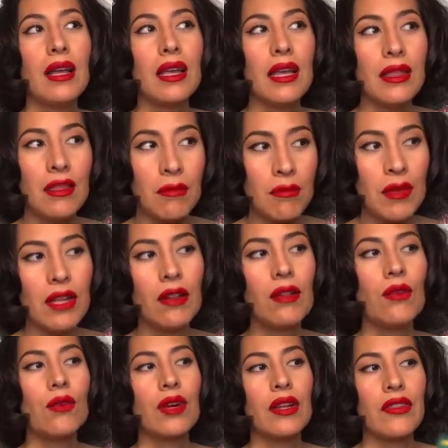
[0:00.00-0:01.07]
in the middle
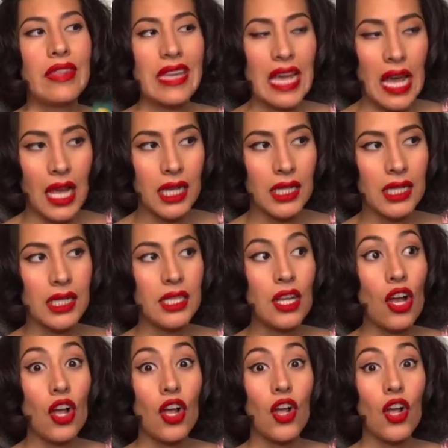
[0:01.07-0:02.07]
or at the end...